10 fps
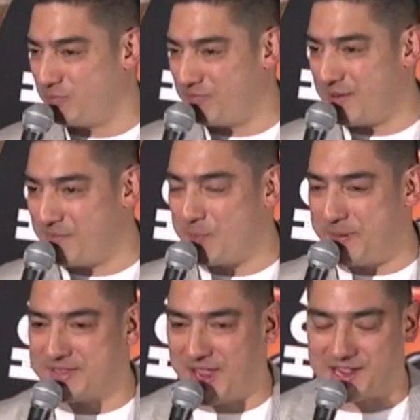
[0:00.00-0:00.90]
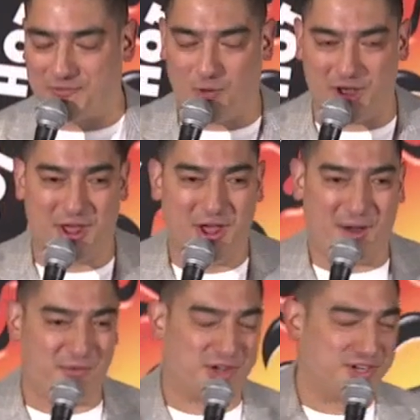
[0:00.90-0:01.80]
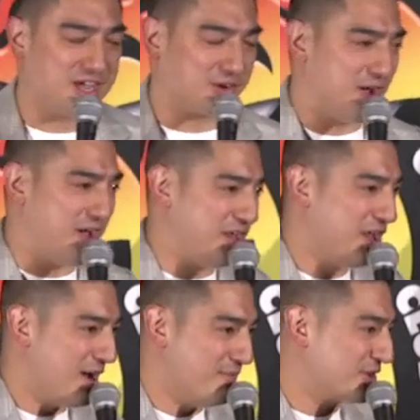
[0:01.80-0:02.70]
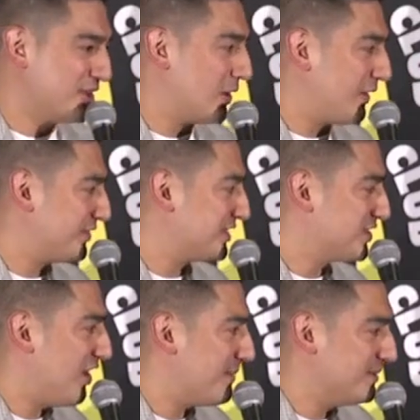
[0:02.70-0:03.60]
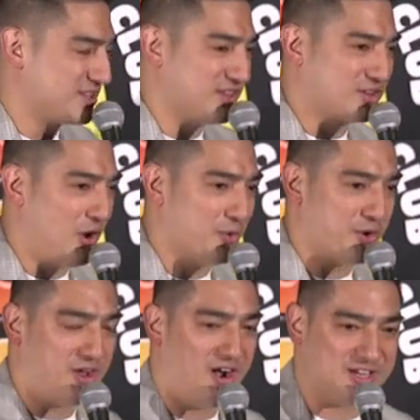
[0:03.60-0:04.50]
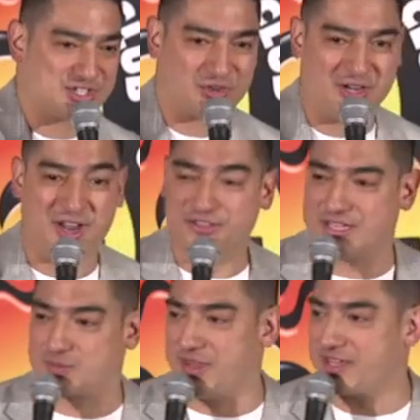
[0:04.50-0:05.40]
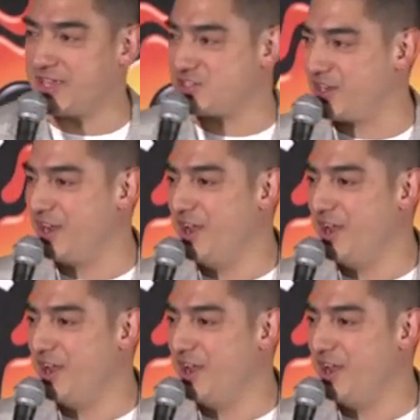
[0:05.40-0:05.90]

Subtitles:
moped gang of one. I'm not going to get greedy. I'm not going to go after the diamonds and the gold on the high street. That's when they get you.